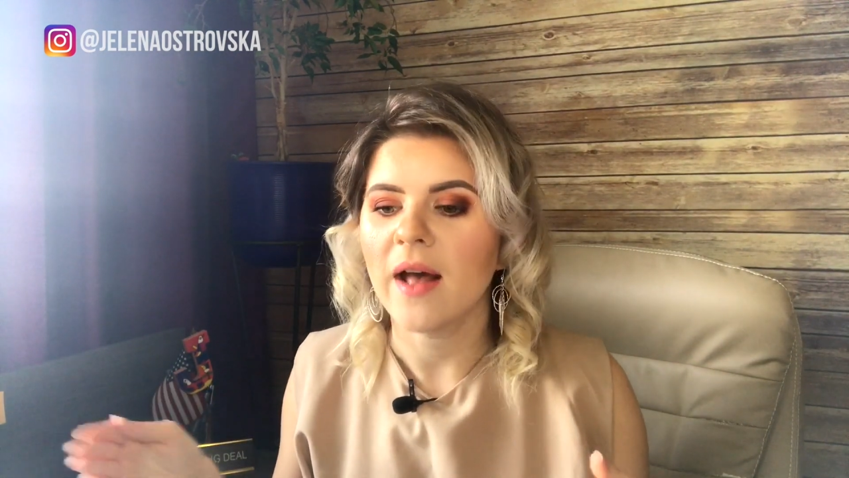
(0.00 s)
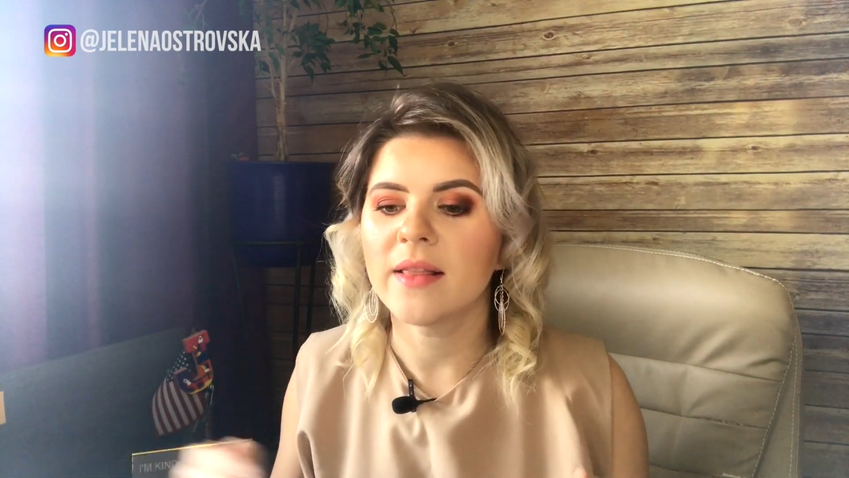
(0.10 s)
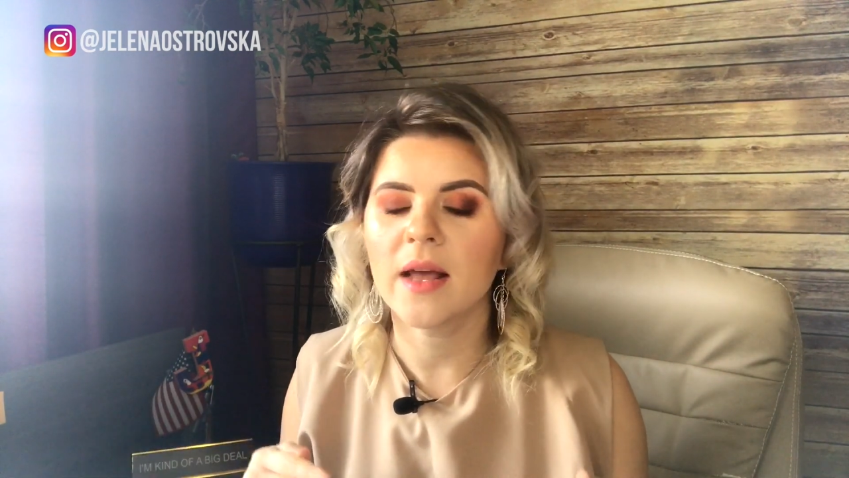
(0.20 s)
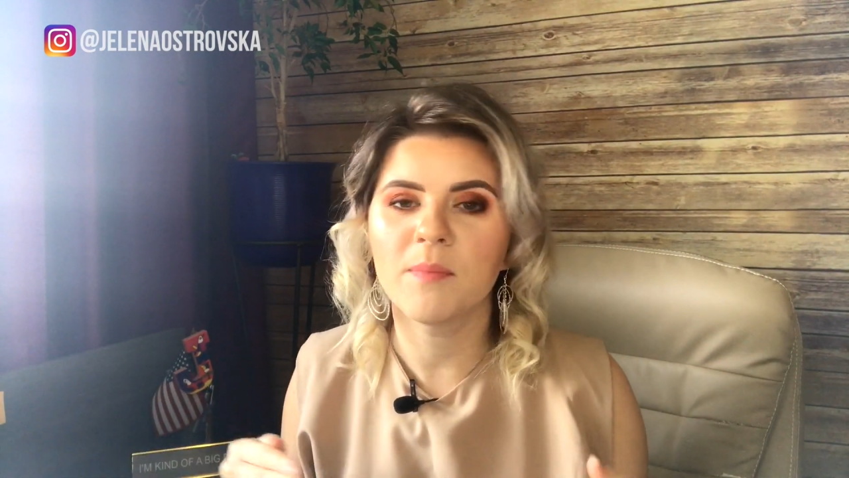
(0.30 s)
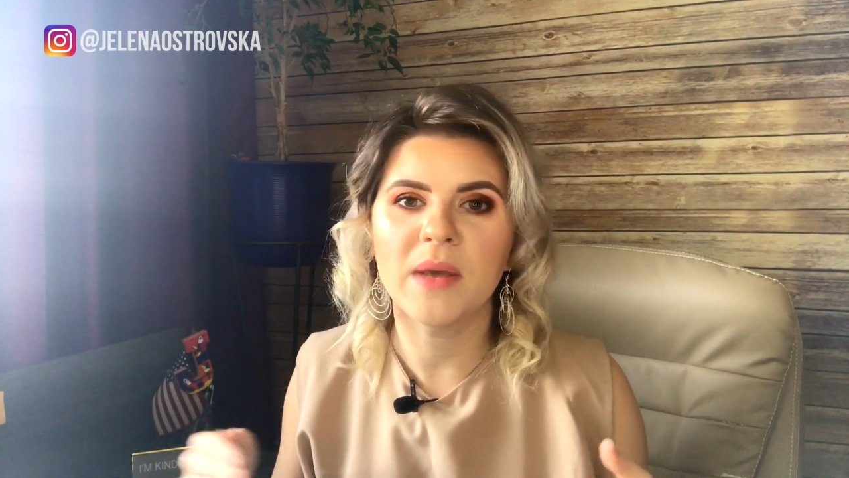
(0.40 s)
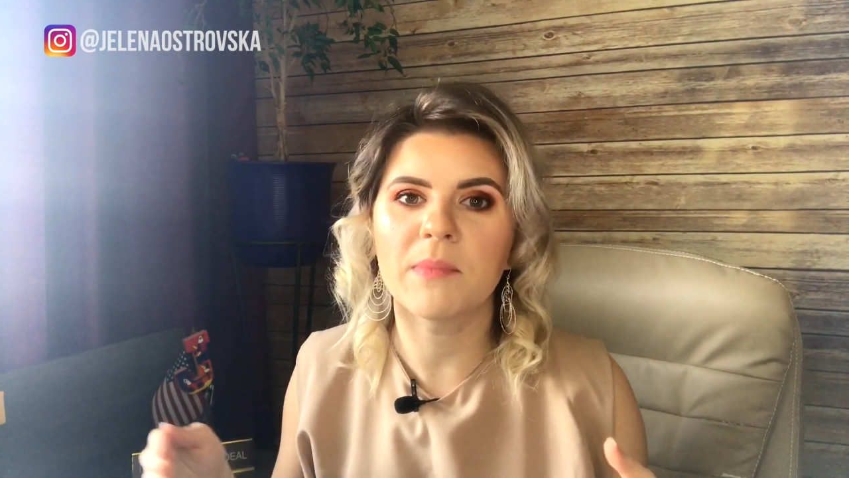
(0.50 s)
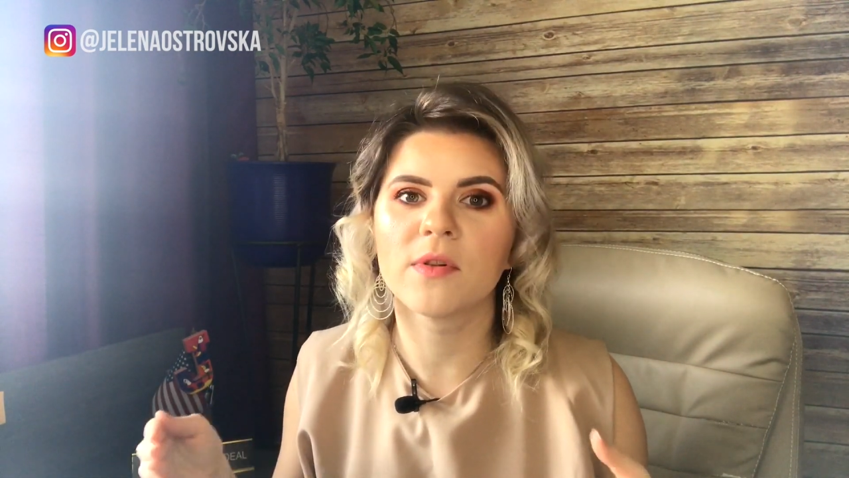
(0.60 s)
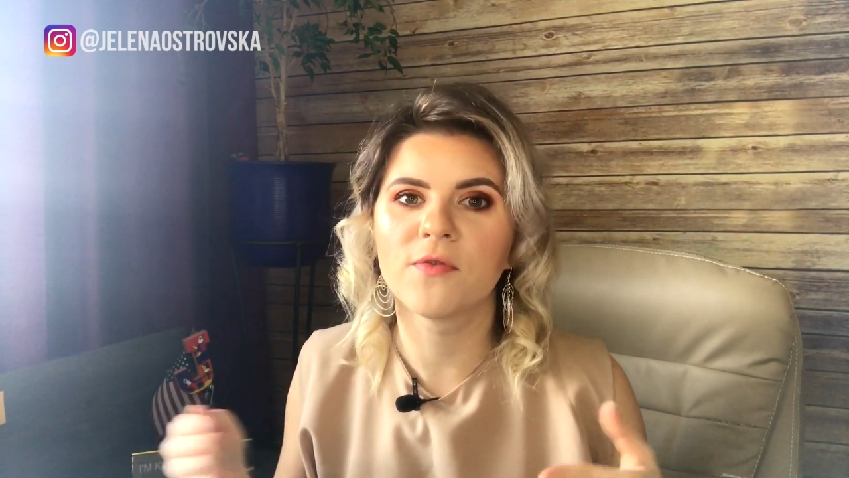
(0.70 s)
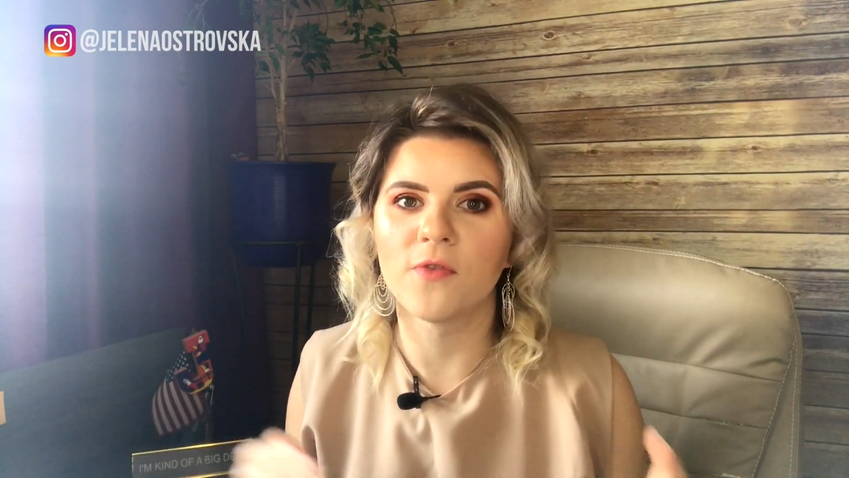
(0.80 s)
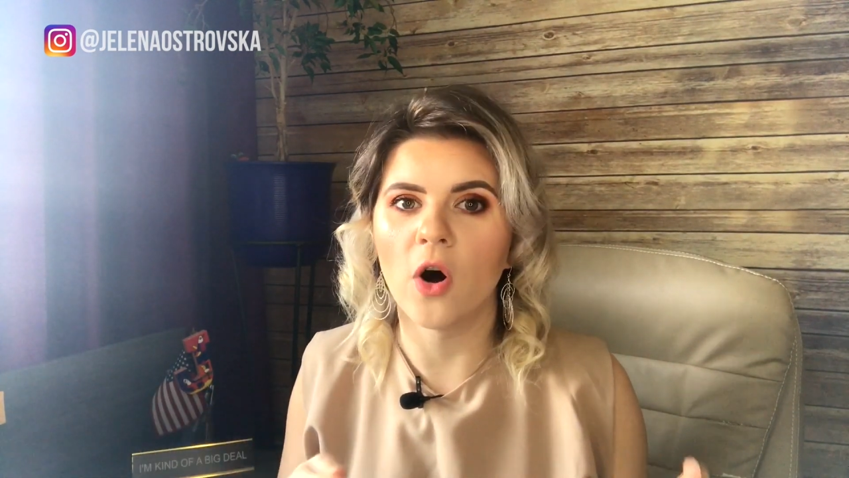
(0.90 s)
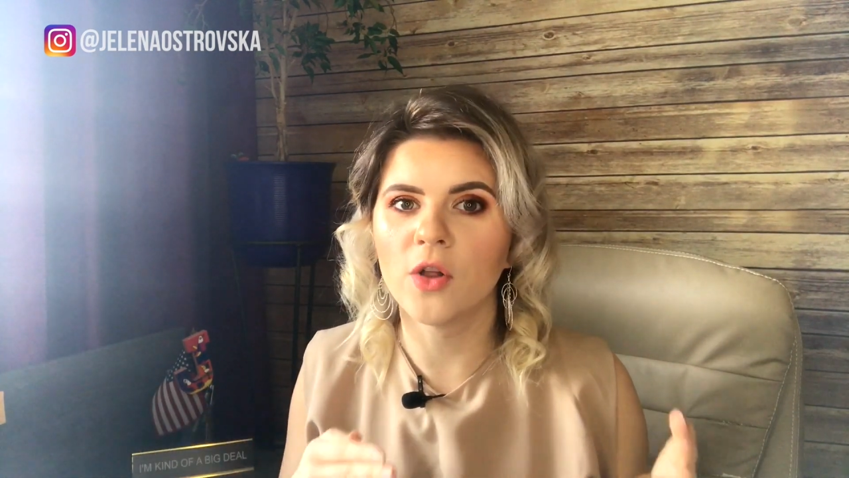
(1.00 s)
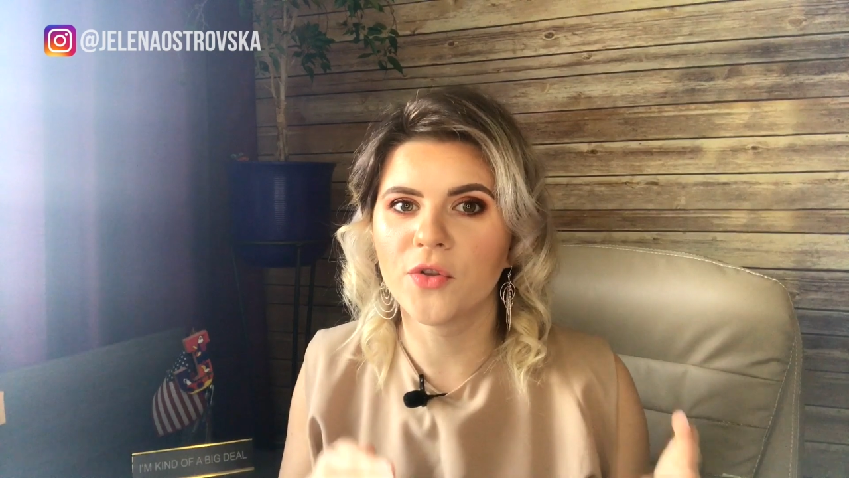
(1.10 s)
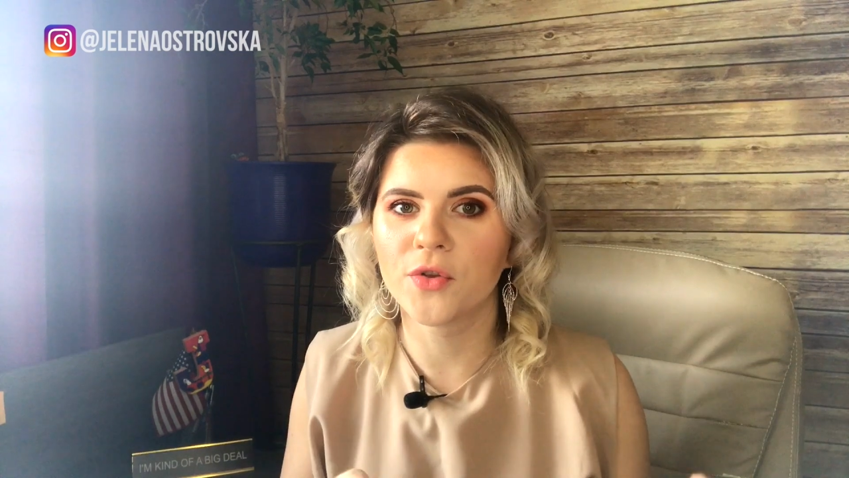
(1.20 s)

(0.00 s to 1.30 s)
and then people fall